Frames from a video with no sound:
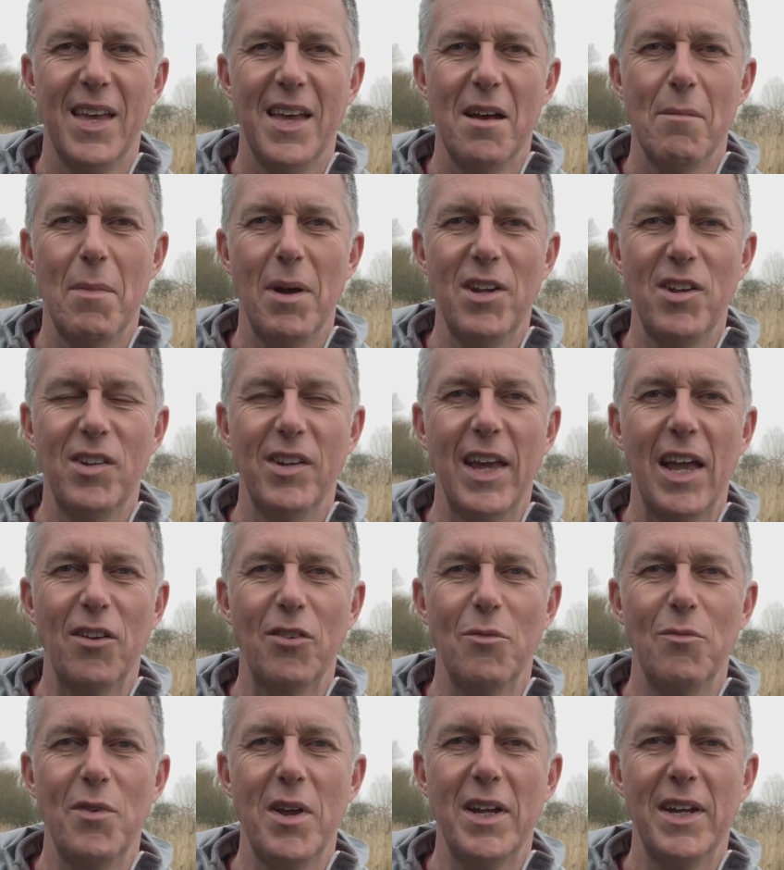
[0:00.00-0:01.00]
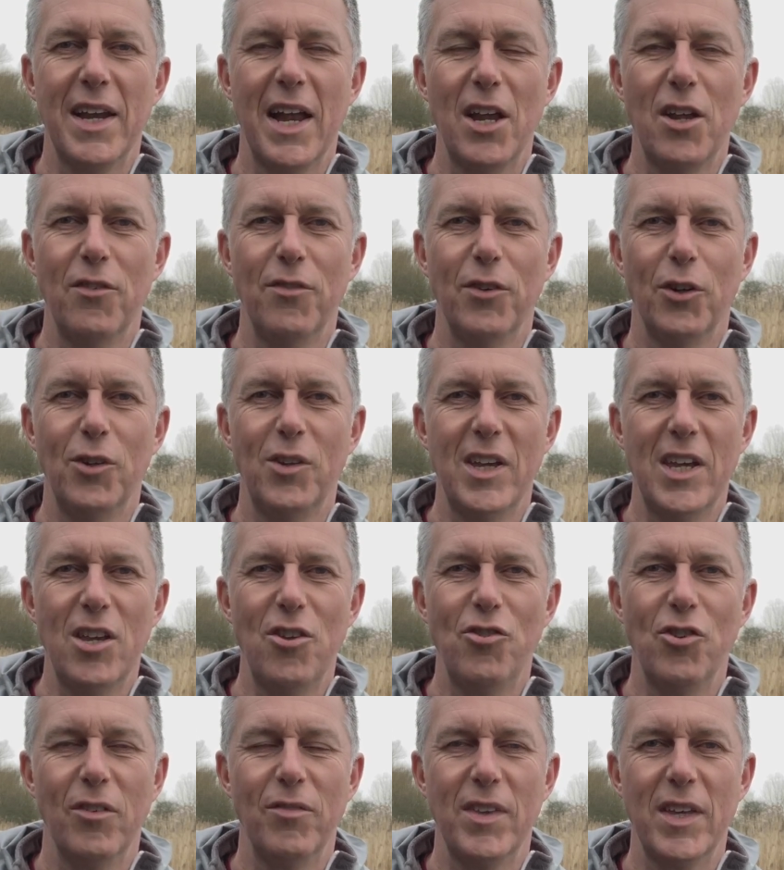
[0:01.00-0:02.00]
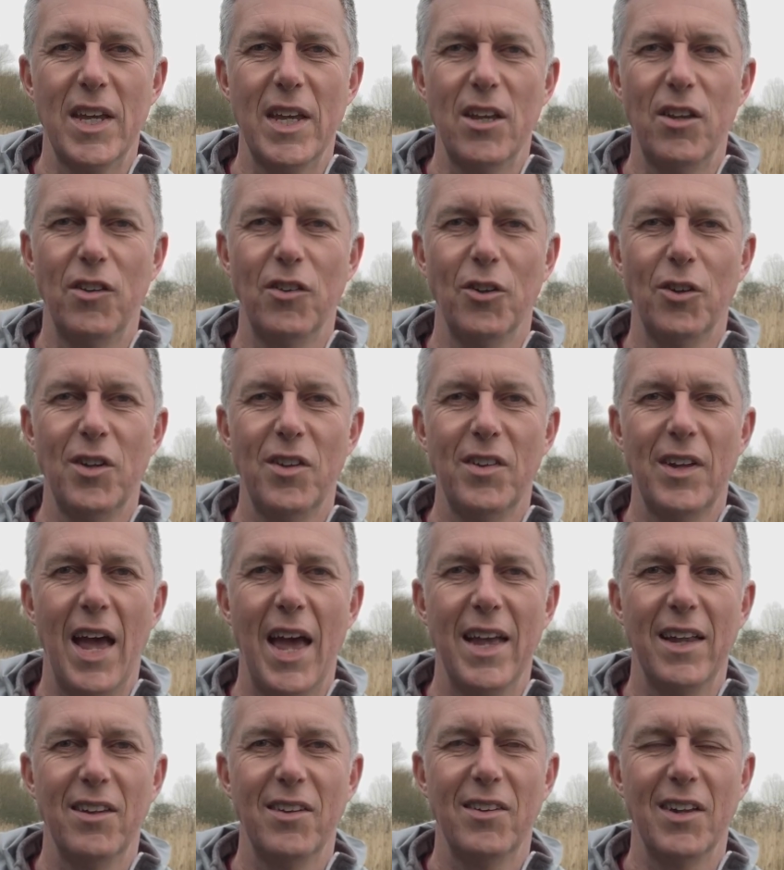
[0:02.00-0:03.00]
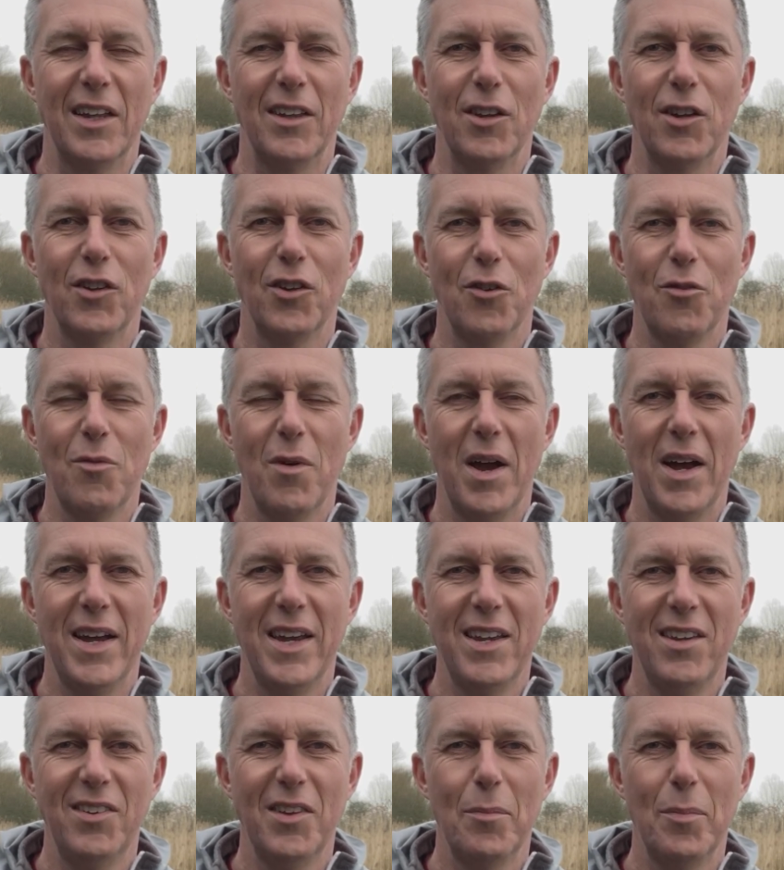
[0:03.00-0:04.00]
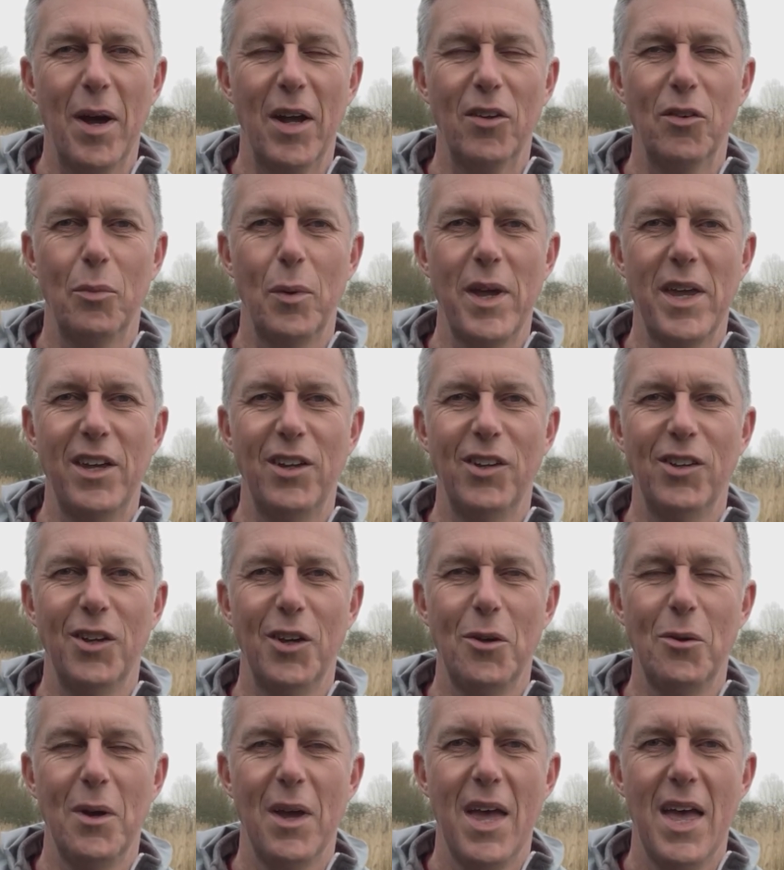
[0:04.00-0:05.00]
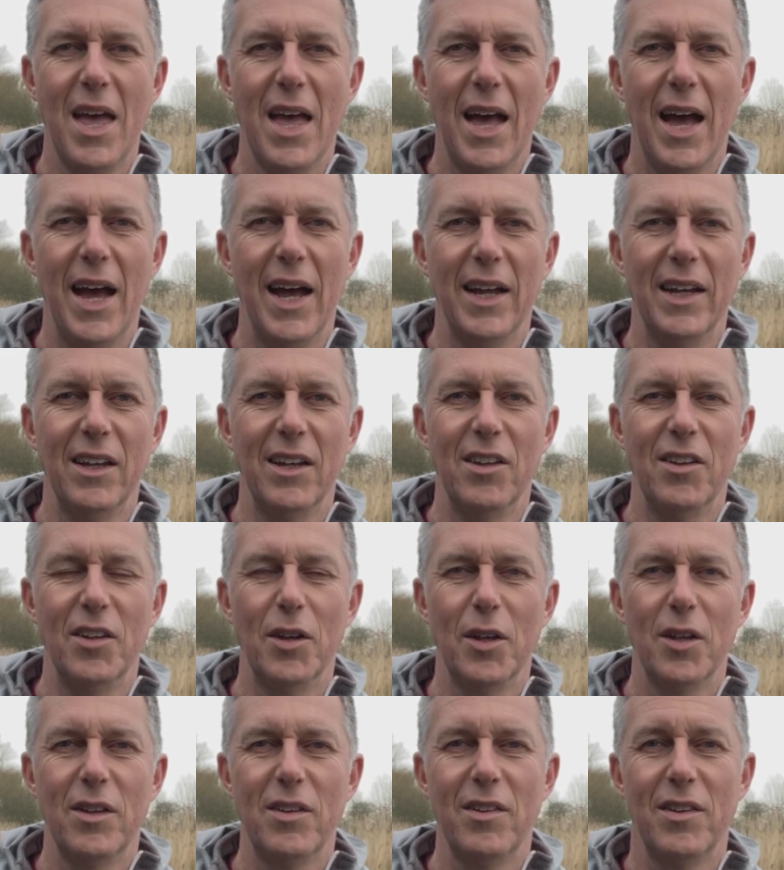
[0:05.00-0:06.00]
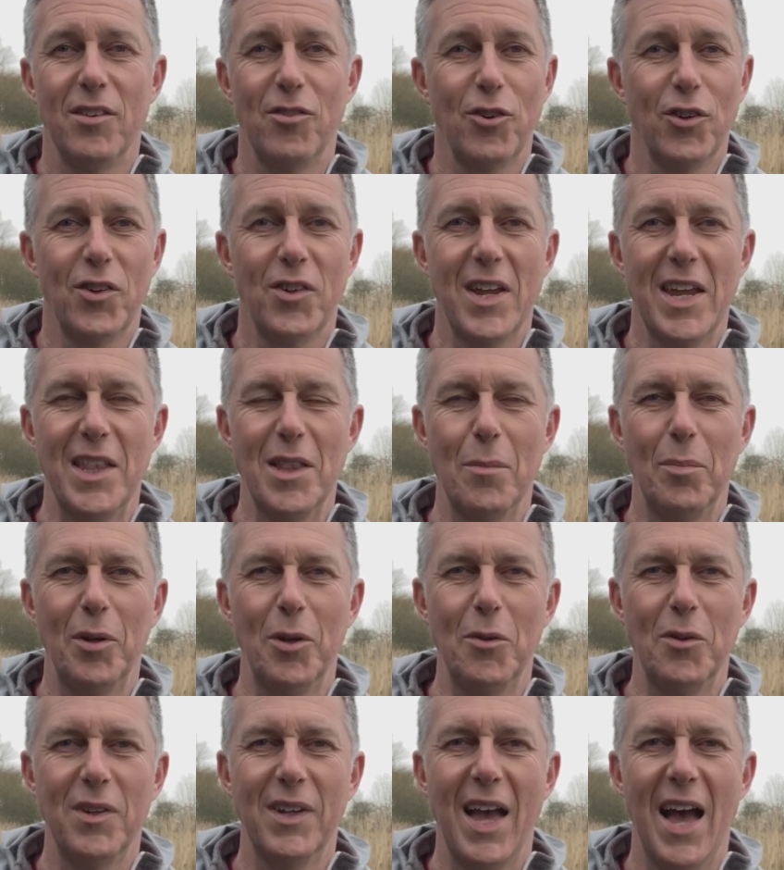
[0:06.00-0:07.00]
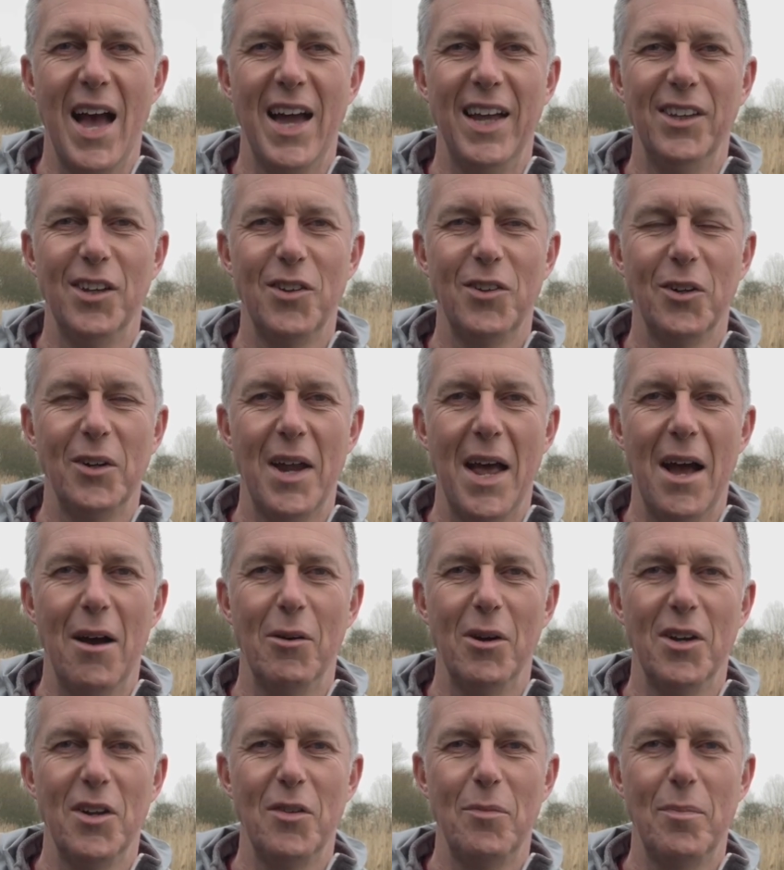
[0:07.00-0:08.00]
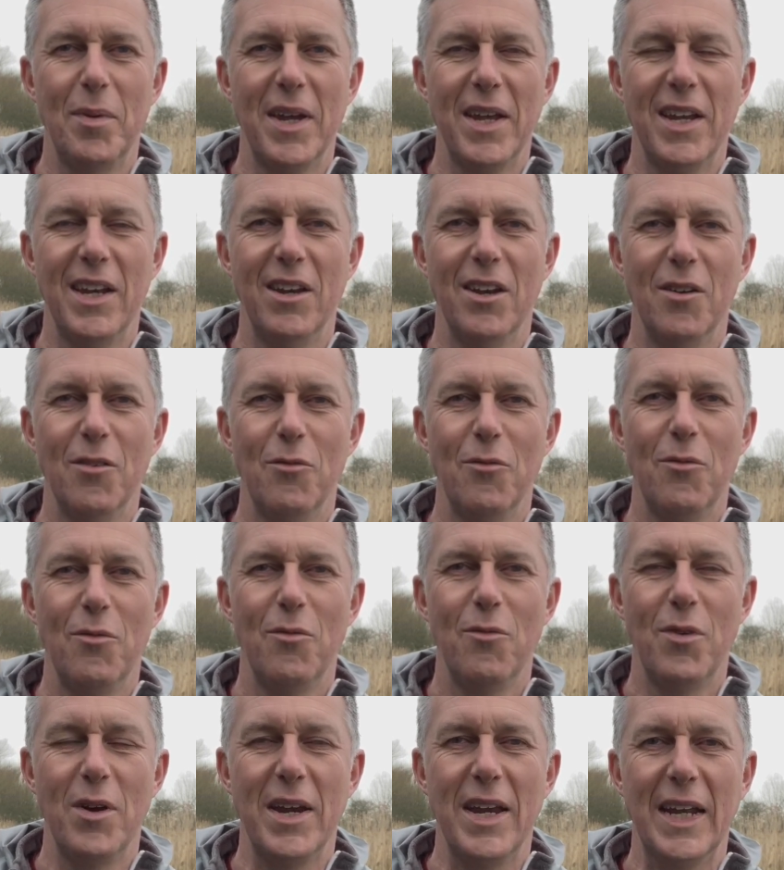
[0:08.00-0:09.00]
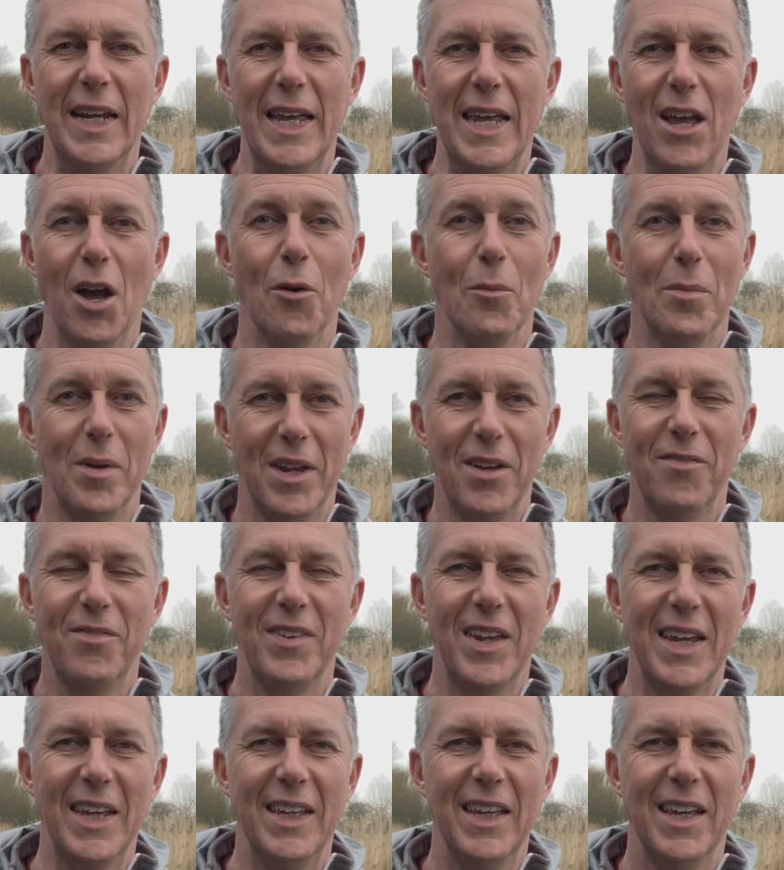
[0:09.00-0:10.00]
Managed to get some really nice footage of the sunsets and the sunrise the past week or 2, and just seeing the blue sky and the sun out has been really uplifting.